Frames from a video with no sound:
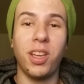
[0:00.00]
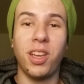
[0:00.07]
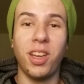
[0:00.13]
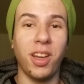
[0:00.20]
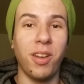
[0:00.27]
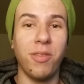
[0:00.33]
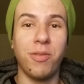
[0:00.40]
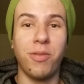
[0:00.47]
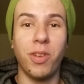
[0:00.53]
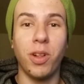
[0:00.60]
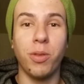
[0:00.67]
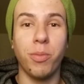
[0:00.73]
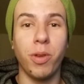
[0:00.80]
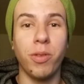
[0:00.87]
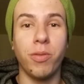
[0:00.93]
I've
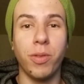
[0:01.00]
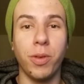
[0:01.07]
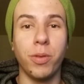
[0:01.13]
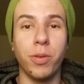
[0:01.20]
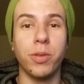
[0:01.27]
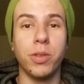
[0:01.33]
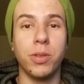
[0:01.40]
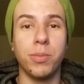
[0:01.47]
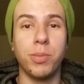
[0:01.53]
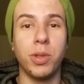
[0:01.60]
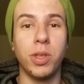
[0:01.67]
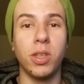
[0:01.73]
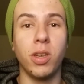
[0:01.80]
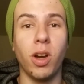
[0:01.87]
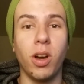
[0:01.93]
felt my phone
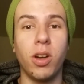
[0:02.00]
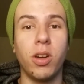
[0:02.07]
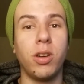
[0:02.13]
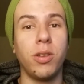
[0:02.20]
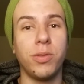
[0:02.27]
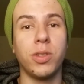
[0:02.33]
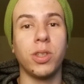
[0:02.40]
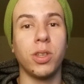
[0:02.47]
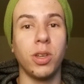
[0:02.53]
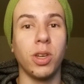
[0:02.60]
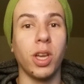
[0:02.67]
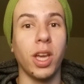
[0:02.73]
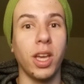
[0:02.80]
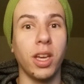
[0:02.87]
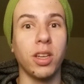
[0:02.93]
be hot enough to
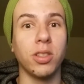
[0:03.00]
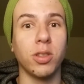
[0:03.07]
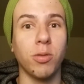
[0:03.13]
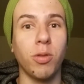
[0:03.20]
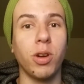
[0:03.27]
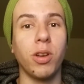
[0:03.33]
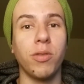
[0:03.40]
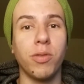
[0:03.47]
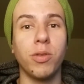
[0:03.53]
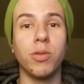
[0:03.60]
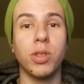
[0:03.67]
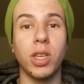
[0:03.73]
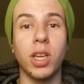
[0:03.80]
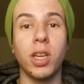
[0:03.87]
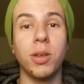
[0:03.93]
cook eggs quite a few
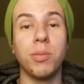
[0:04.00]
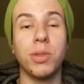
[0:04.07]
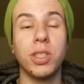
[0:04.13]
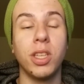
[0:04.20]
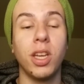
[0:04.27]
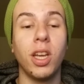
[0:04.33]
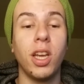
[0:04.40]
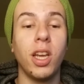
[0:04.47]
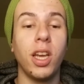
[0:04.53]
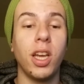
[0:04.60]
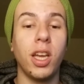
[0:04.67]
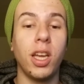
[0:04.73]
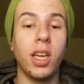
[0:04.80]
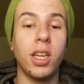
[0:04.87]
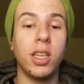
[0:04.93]
times,
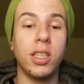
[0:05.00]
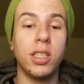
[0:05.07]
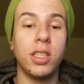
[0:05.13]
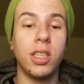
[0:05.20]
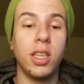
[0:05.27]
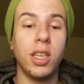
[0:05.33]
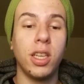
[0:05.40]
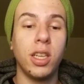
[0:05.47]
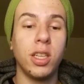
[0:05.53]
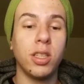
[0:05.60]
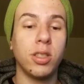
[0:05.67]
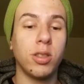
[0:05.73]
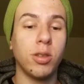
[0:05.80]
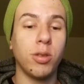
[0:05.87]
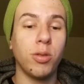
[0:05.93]
and
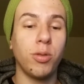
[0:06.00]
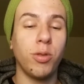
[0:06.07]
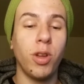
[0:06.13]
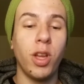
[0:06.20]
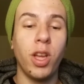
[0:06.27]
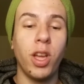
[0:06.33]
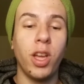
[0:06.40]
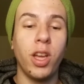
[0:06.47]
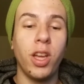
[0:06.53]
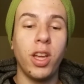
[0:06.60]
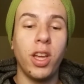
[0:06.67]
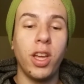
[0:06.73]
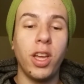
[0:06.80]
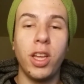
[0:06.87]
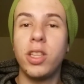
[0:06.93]
so
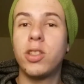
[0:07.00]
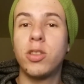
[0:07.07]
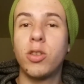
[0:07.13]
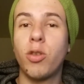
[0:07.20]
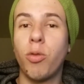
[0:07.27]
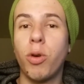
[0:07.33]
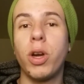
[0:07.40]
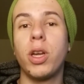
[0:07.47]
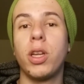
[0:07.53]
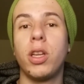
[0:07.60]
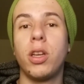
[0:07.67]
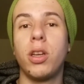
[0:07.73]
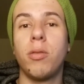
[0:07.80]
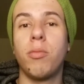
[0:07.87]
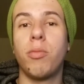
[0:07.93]
it's quite
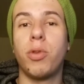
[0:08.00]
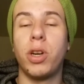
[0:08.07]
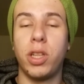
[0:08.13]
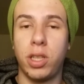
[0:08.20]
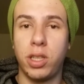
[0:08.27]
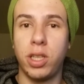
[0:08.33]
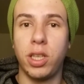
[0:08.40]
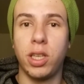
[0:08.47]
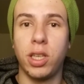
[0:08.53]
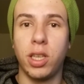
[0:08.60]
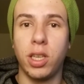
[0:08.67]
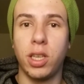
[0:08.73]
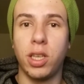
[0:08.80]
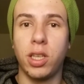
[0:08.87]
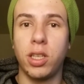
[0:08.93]

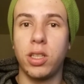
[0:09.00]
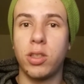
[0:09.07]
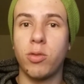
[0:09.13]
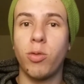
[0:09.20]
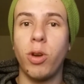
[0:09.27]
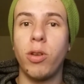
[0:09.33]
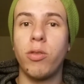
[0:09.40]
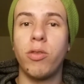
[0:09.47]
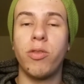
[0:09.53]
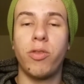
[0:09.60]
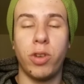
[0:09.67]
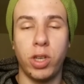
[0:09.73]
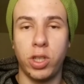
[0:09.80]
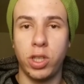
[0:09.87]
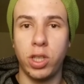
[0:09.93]
breathtaking. It's quite
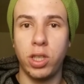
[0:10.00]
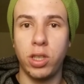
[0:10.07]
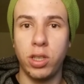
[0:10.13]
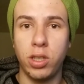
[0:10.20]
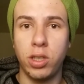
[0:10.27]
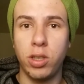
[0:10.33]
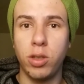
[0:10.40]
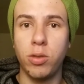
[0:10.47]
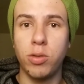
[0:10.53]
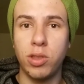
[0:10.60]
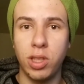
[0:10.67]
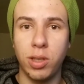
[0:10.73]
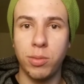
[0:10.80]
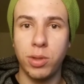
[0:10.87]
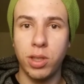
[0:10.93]
refreshing to use
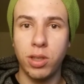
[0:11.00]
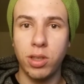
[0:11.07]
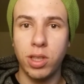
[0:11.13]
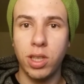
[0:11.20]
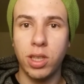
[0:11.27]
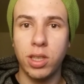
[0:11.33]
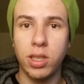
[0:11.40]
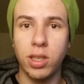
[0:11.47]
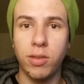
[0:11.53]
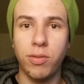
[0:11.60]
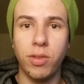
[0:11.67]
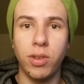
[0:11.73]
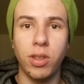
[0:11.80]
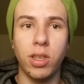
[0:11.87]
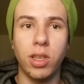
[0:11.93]
Samsung DeX. I
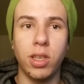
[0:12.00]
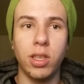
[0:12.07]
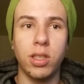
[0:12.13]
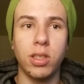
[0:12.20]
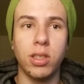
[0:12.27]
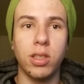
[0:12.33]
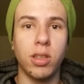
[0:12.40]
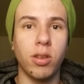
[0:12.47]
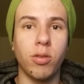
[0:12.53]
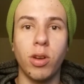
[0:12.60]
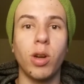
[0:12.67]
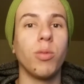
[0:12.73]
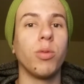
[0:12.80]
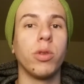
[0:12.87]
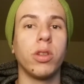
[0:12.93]
feel like it is an
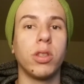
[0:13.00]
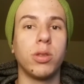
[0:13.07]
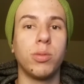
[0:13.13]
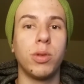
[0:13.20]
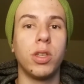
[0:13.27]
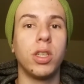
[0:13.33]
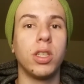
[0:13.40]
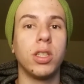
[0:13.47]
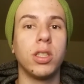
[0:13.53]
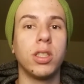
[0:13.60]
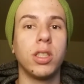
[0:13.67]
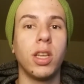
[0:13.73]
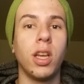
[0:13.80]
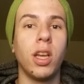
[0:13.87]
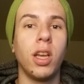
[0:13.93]
incredible experience.